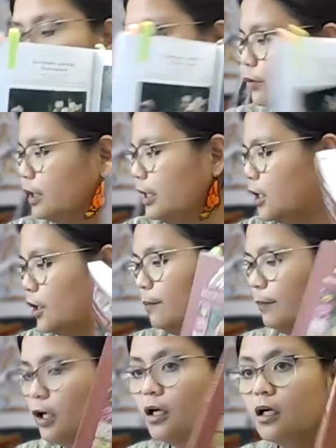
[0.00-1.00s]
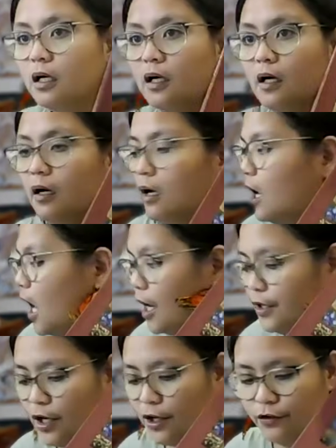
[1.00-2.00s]
Really good book.
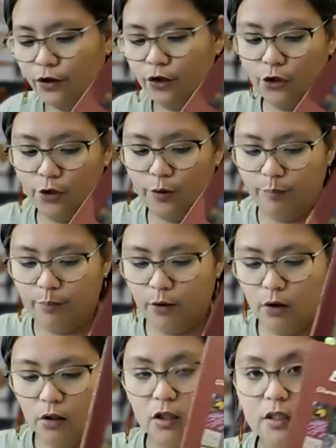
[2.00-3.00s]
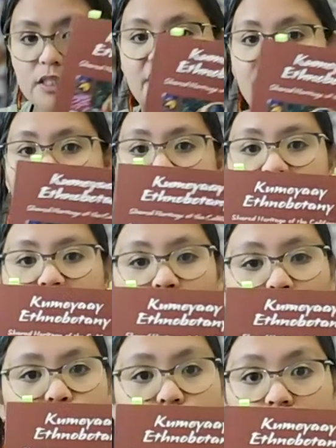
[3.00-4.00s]
Another good book to find
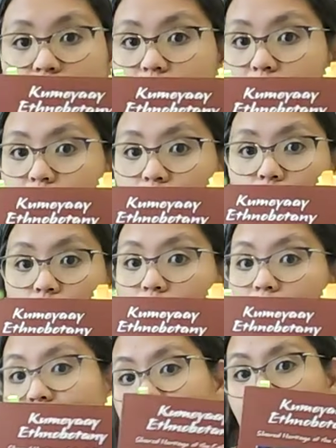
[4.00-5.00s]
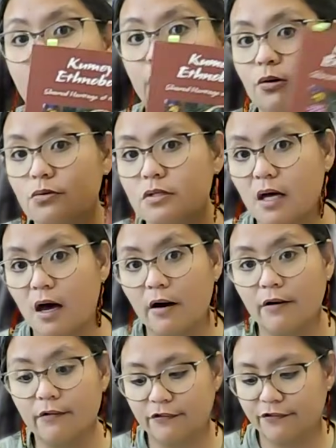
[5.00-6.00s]
out just culinary use
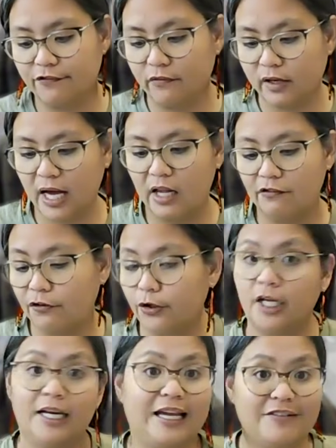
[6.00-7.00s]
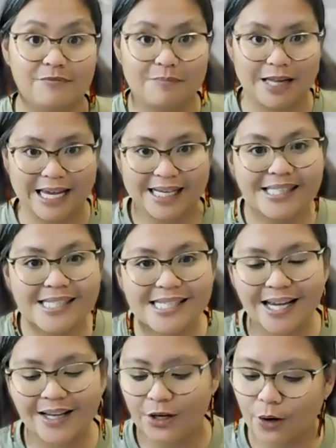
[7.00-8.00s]
of California native plants.
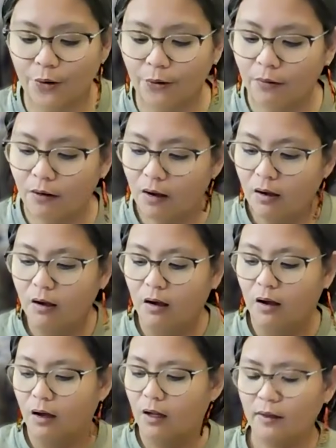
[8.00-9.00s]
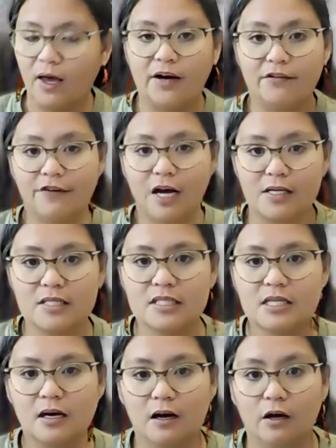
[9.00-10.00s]
I know a lot of
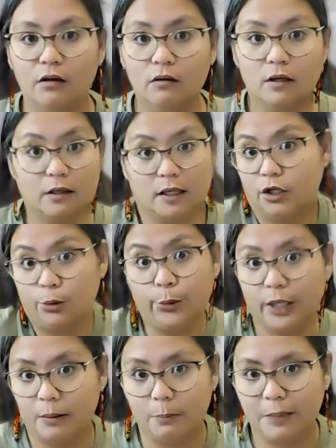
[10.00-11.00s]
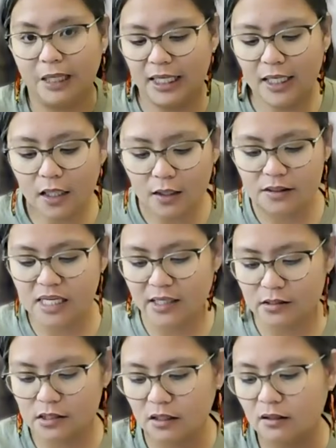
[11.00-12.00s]
us, including me,
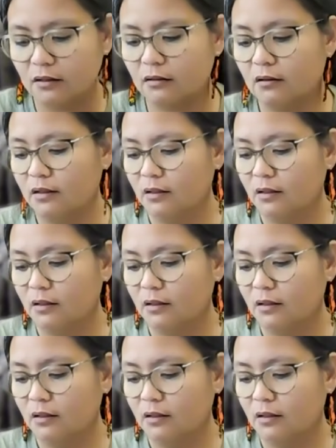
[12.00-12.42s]
tend to